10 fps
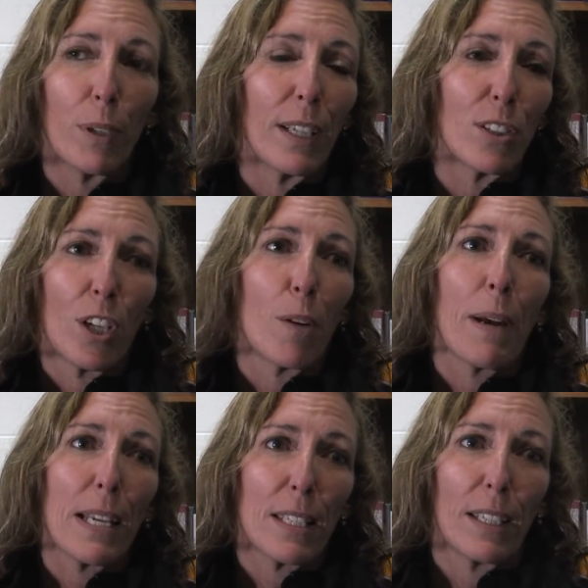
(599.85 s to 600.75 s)
We're to
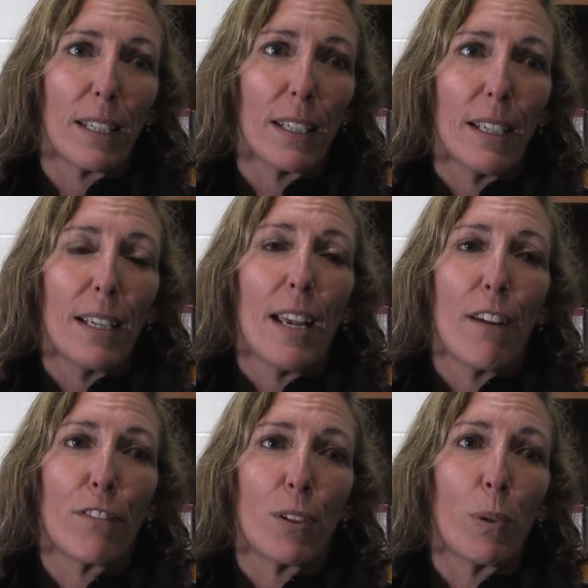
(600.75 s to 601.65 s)
capacity
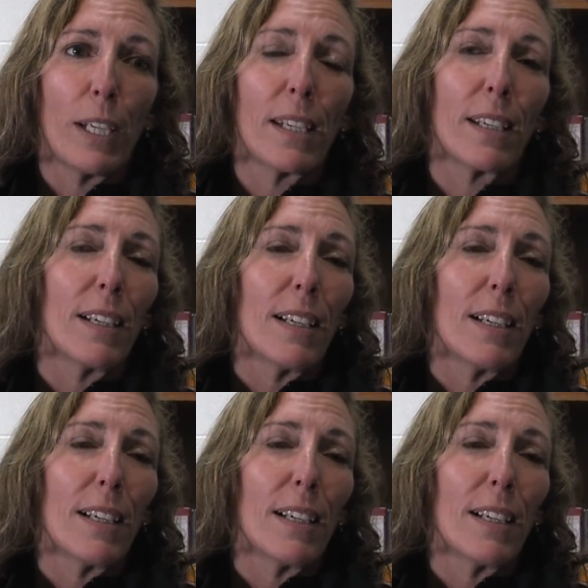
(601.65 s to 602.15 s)
every week.